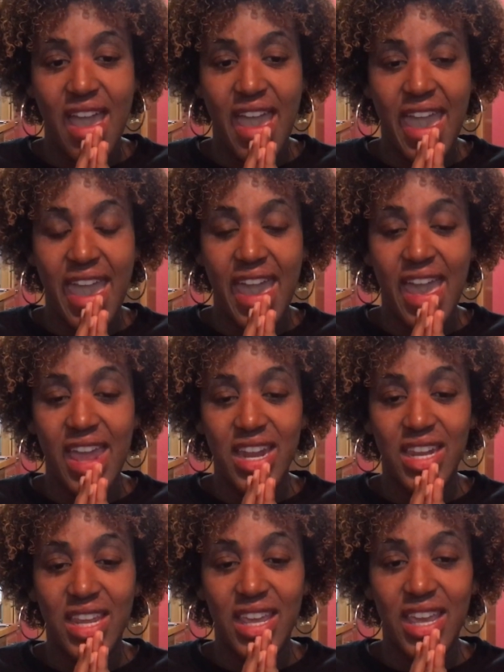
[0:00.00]

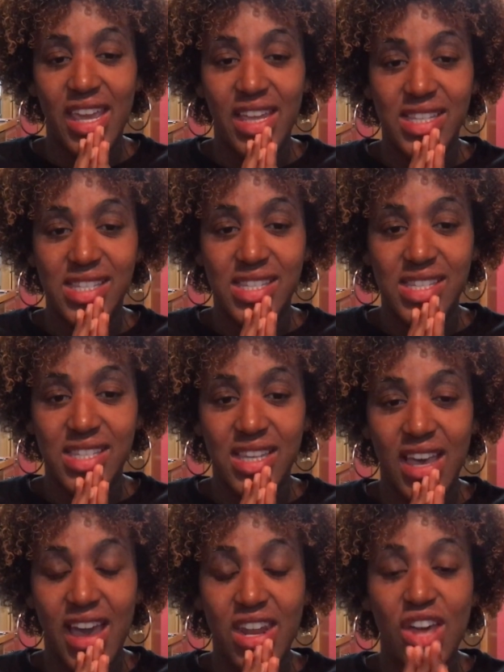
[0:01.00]
And it's
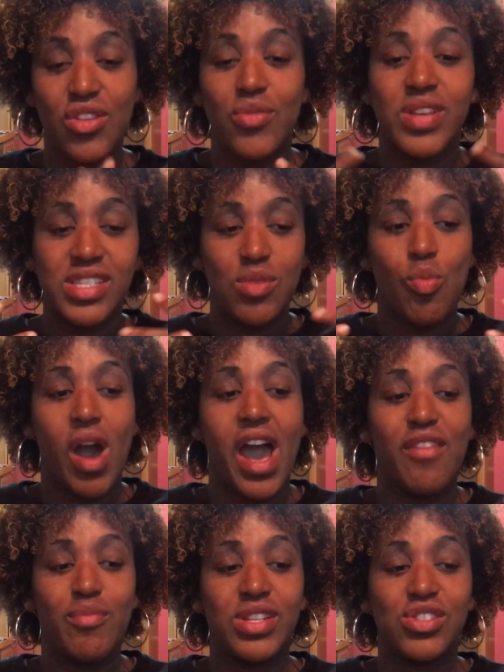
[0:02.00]
another reason why I've been